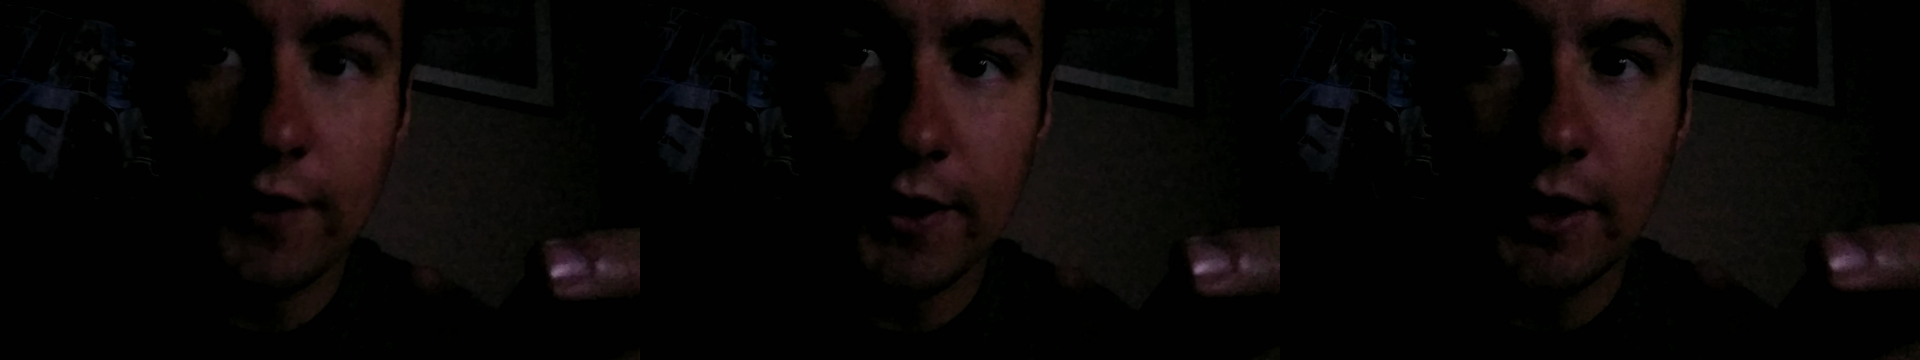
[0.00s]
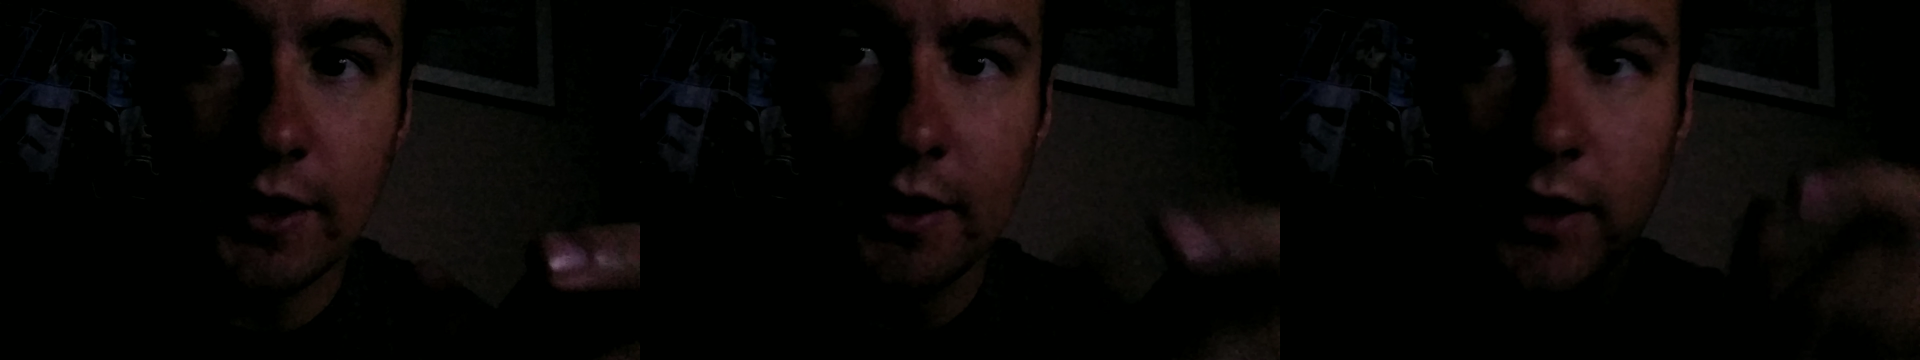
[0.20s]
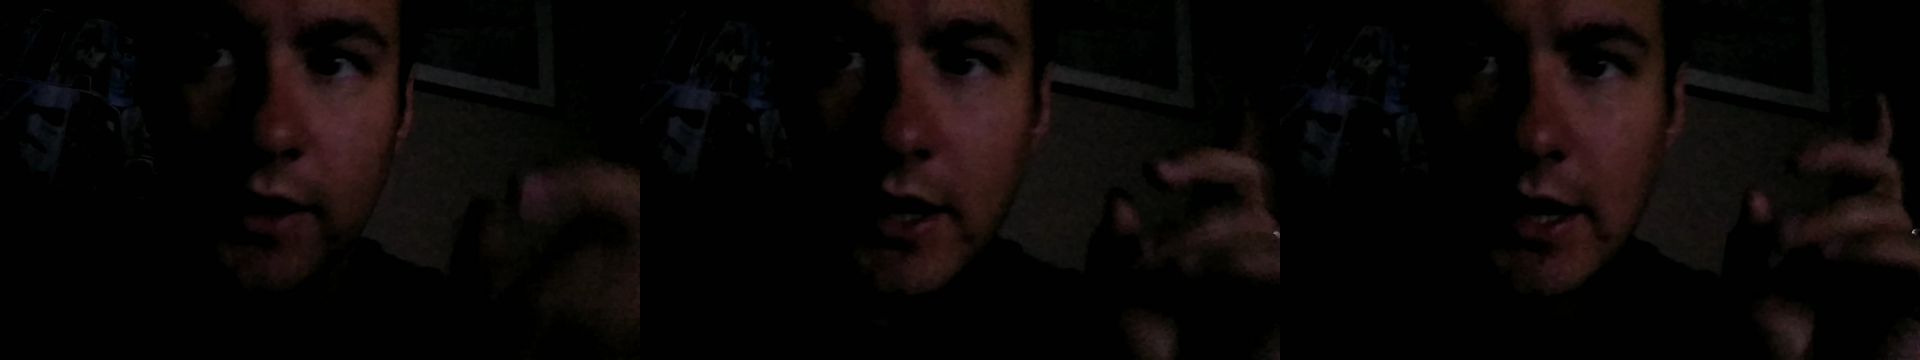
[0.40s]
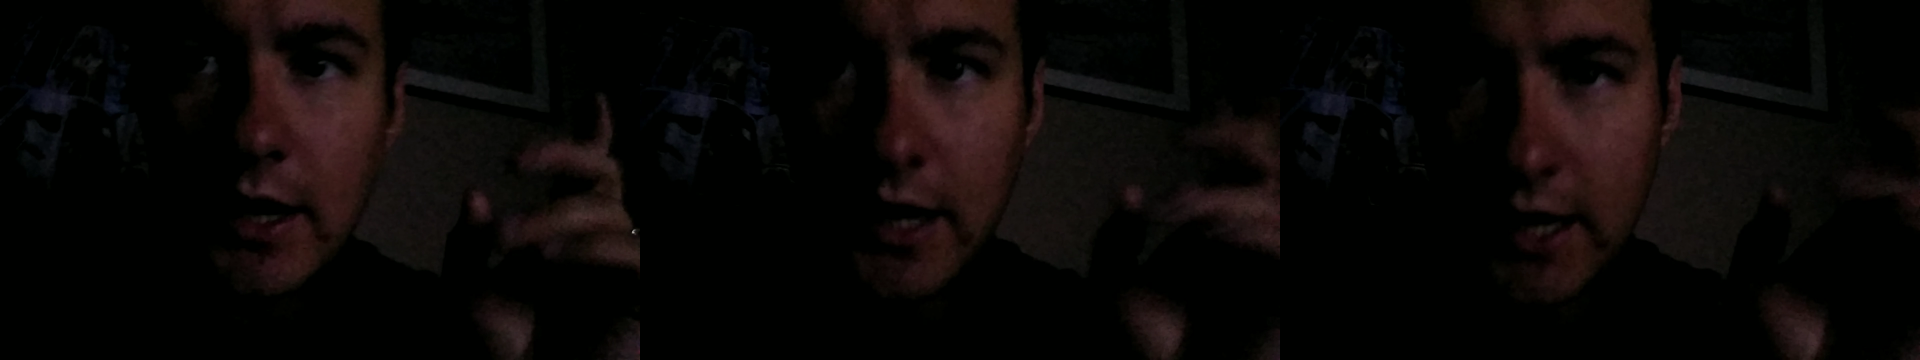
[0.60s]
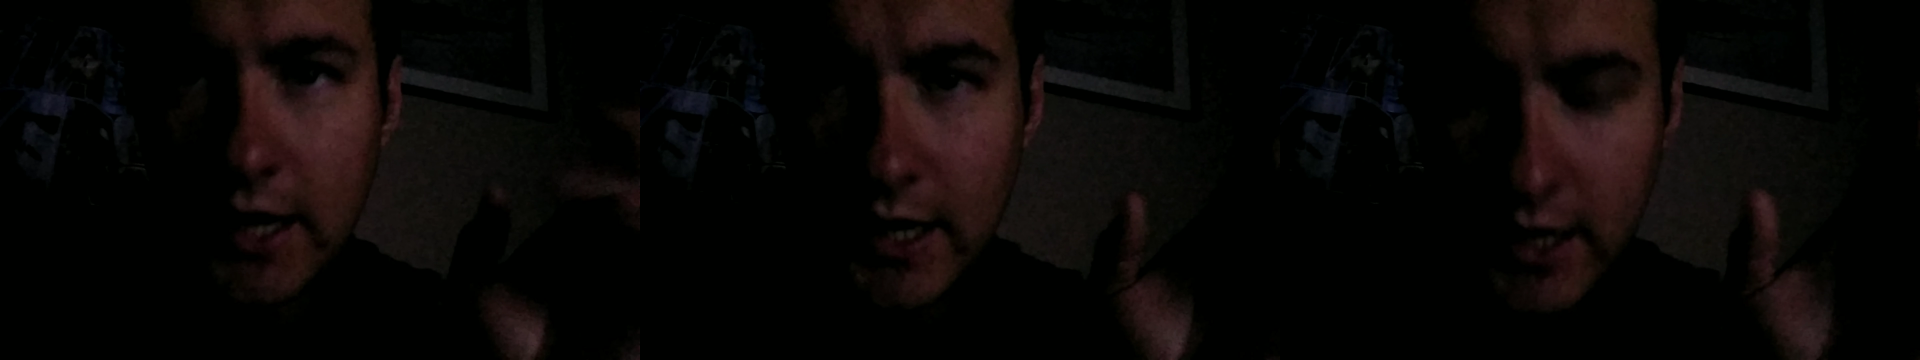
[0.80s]
there
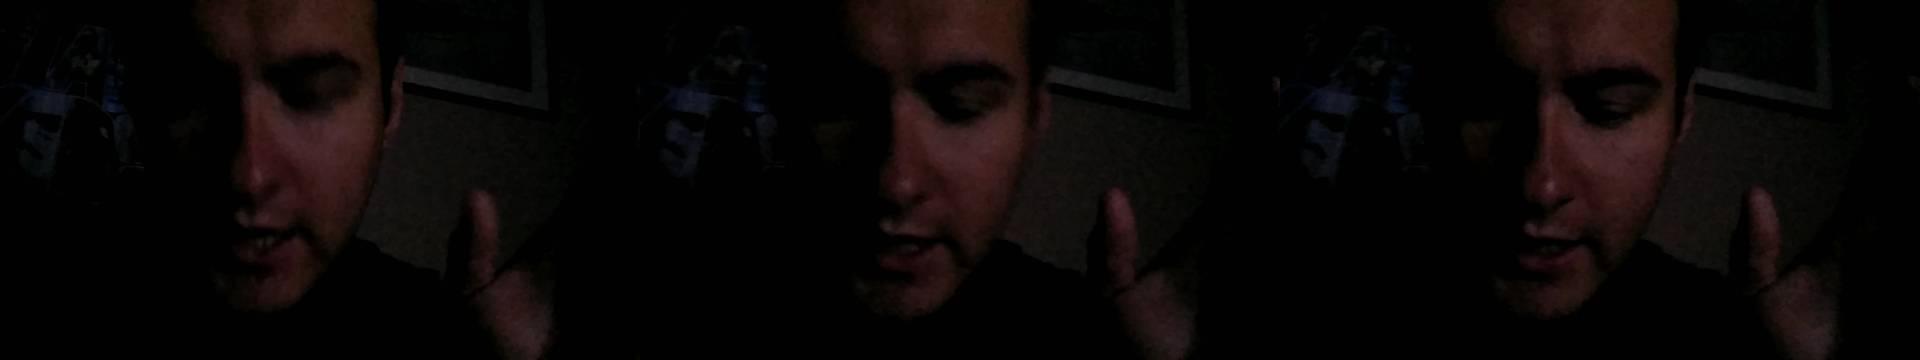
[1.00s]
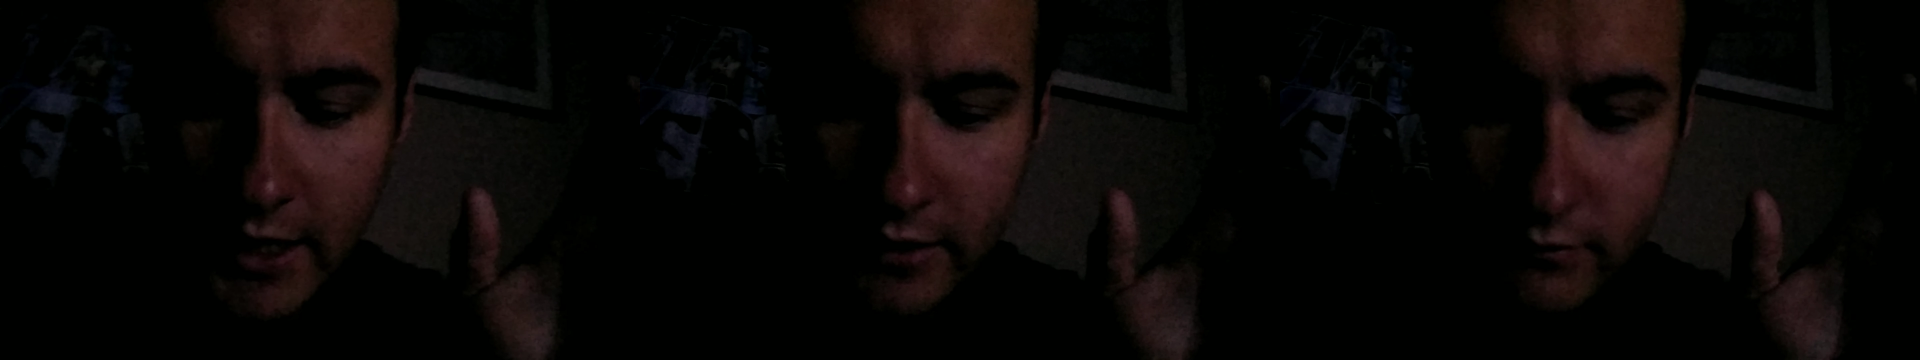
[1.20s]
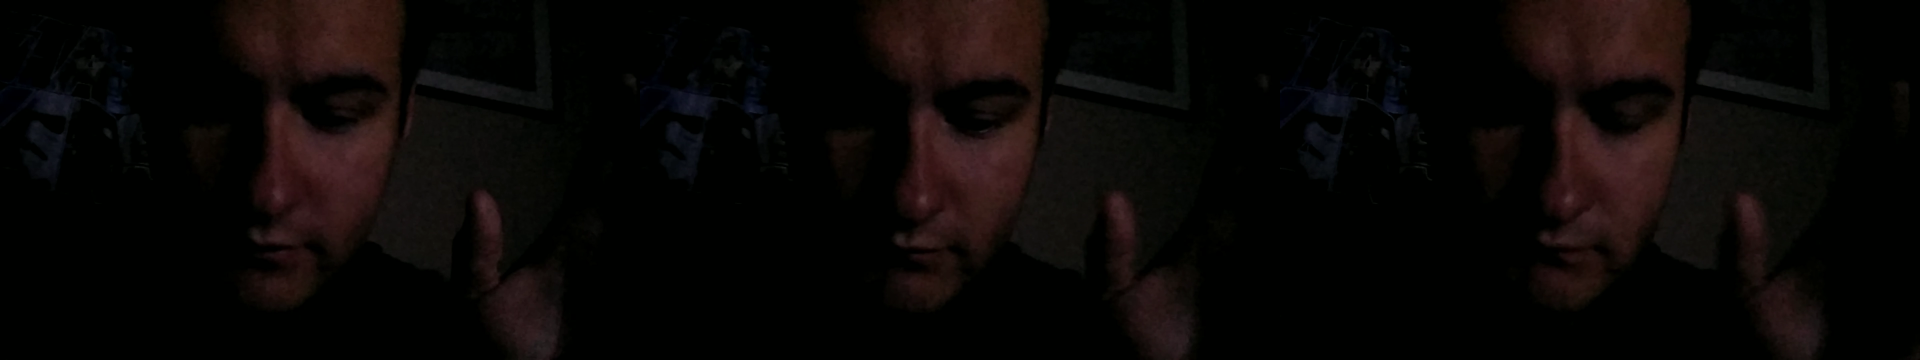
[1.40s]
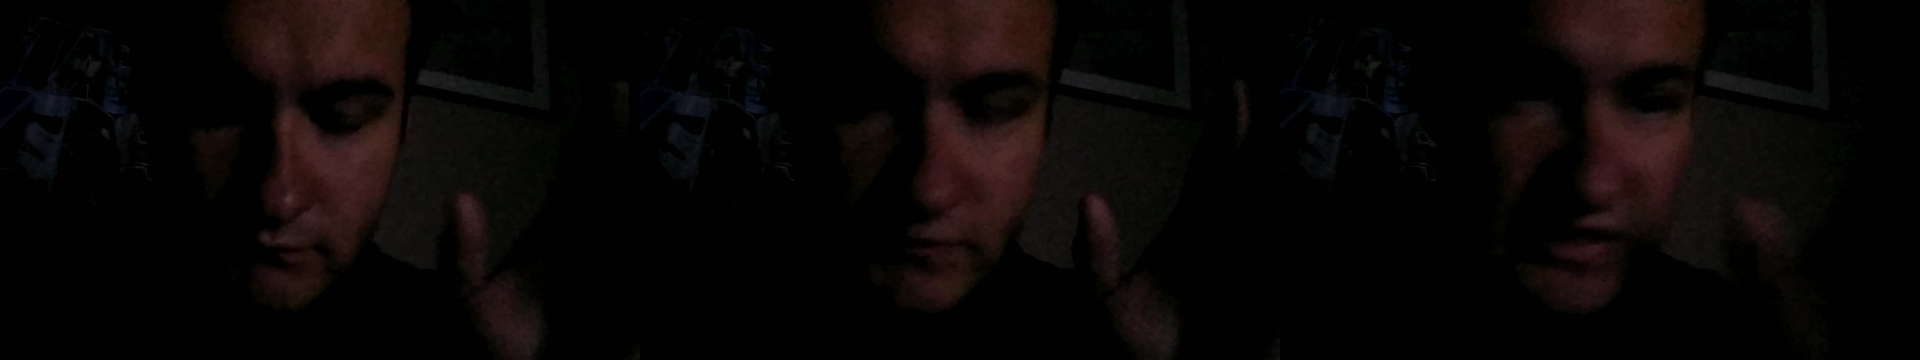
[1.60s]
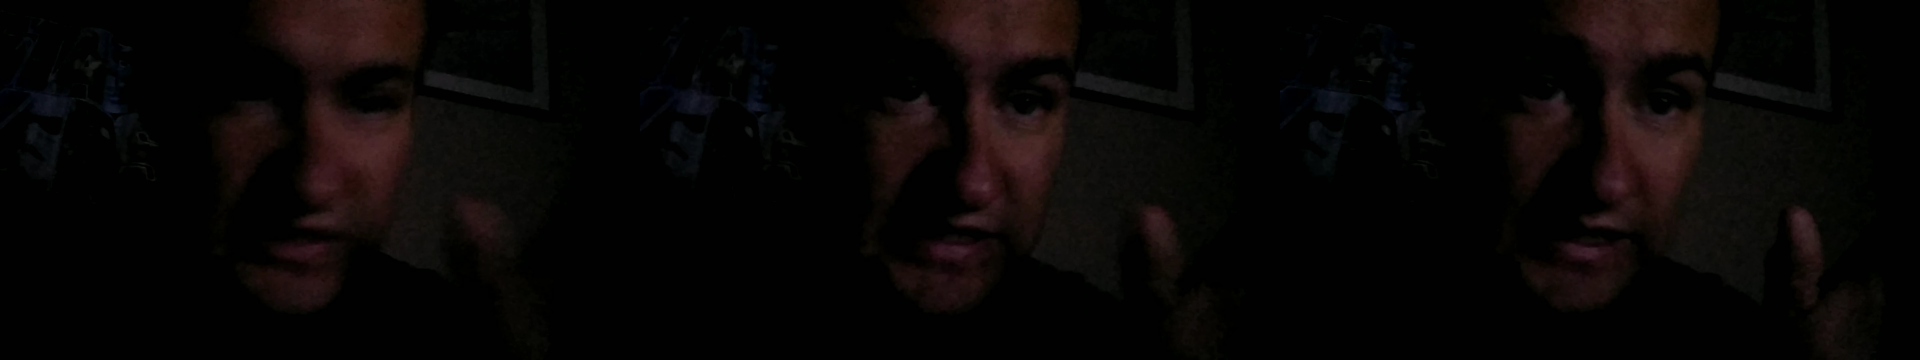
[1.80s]
and
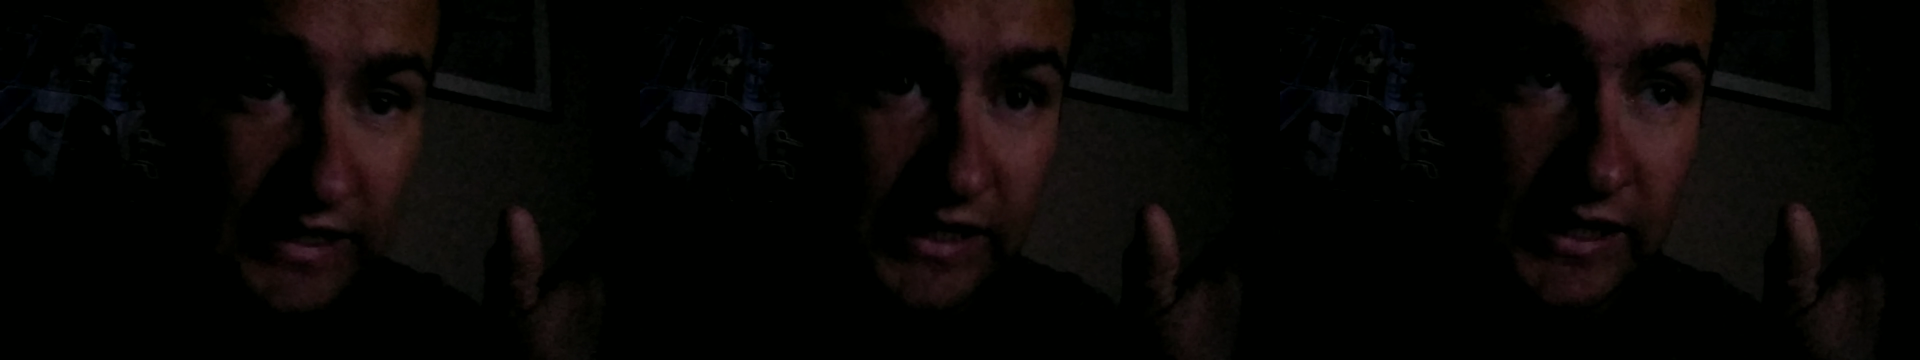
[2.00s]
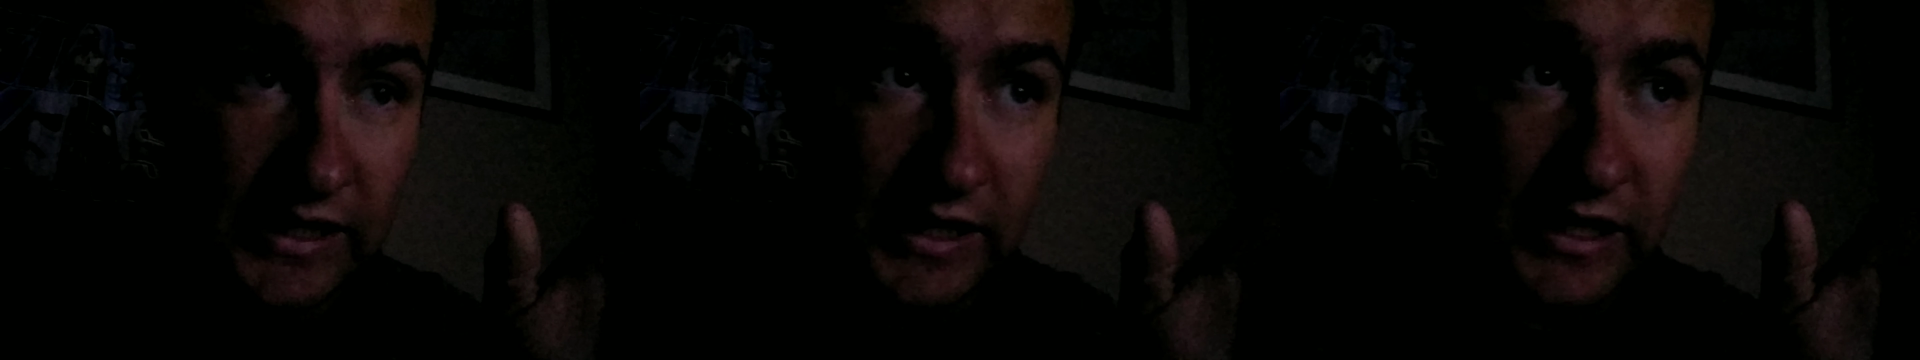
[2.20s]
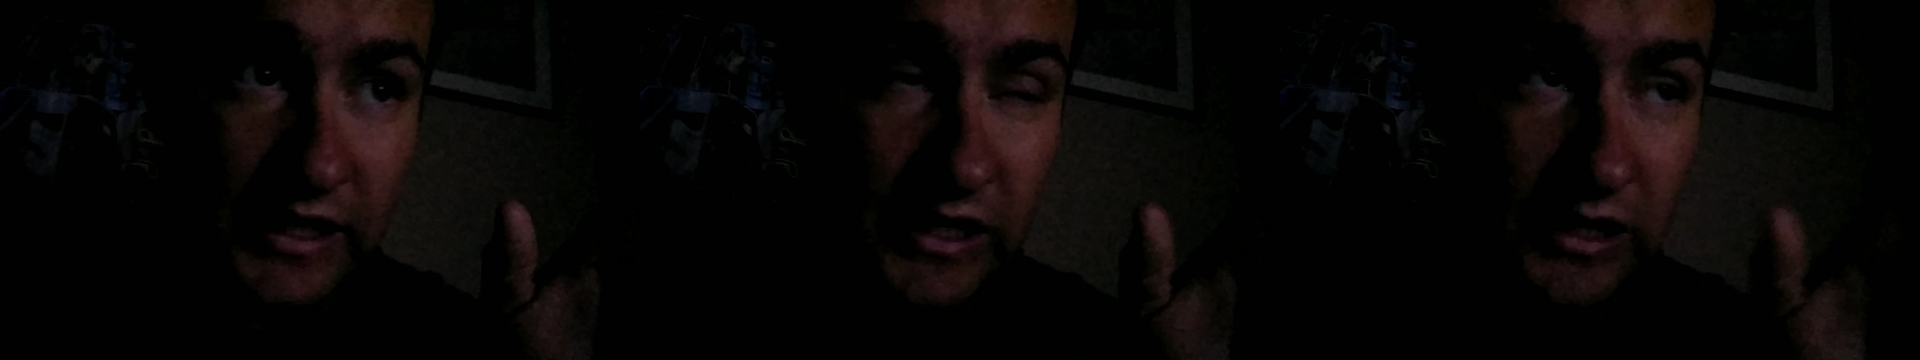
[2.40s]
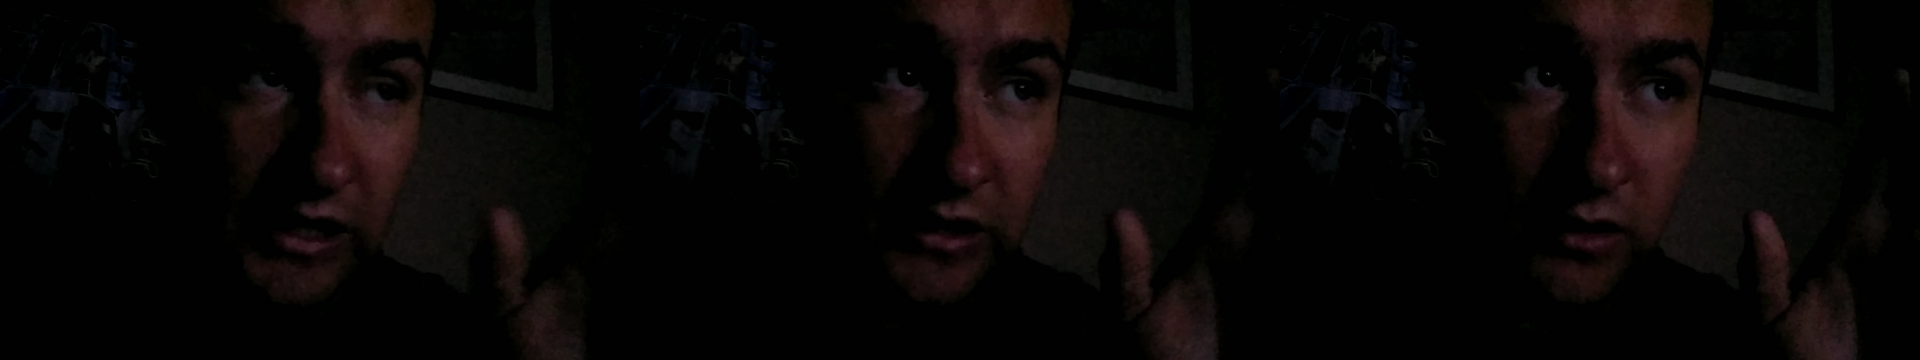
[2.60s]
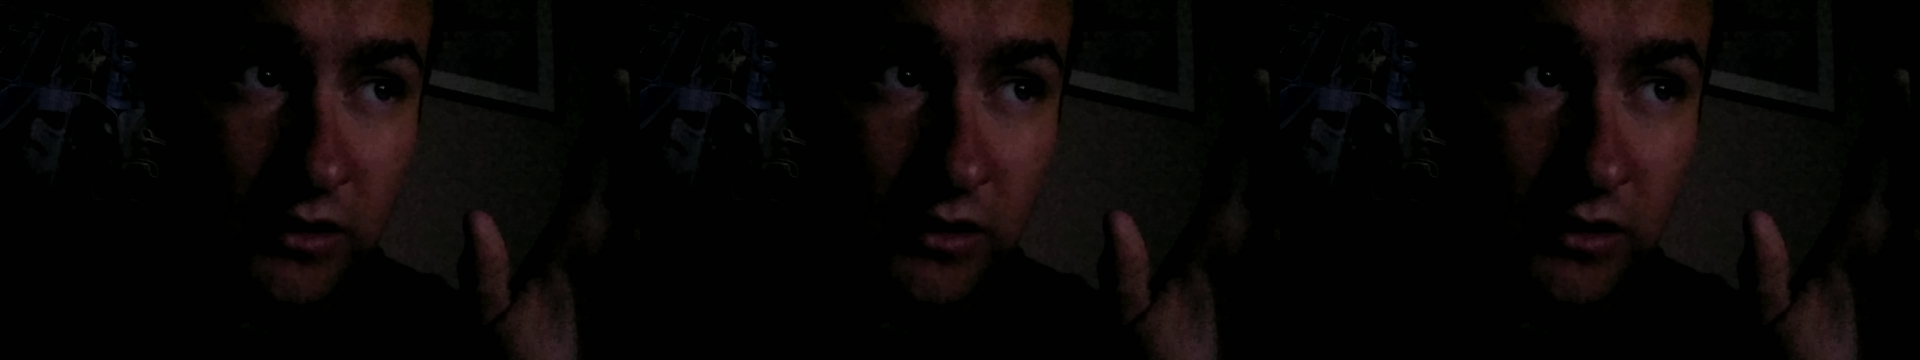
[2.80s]
see it.